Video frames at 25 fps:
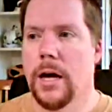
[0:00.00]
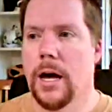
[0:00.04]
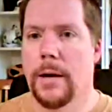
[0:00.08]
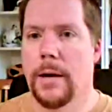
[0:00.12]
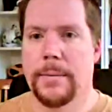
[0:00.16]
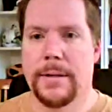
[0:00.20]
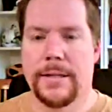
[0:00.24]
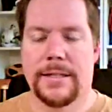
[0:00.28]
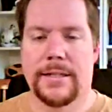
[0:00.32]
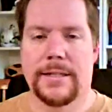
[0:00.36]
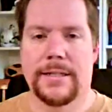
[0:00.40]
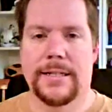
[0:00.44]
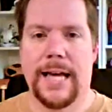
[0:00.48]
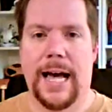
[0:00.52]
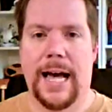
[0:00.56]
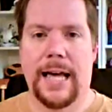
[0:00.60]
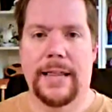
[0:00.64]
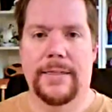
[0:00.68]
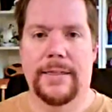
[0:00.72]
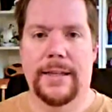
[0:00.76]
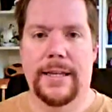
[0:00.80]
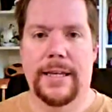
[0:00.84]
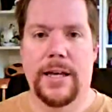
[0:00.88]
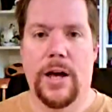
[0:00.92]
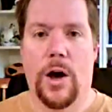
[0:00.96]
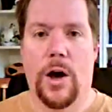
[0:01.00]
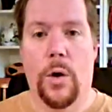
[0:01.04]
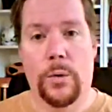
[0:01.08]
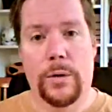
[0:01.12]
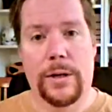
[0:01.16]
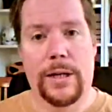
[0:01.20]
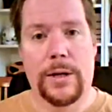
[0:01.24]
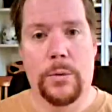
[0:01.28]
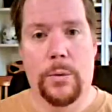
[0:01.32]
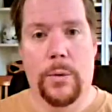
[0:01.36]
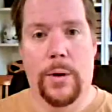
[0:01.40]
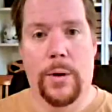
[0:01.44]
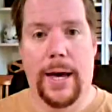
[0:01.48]
This is not the
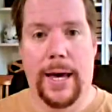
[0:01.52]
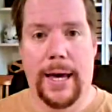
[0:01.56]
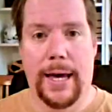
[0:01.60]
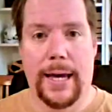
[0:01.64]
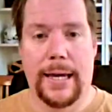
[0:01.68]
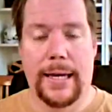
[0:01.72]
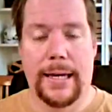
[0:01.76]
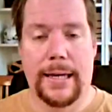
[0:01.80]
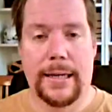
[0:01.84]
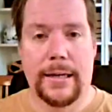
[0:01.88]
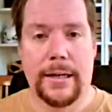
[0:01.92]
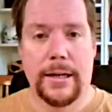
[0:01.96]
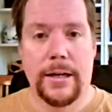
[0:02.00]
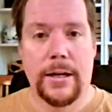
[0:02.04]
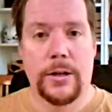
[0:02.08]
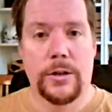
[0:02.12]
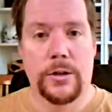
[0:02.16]
only way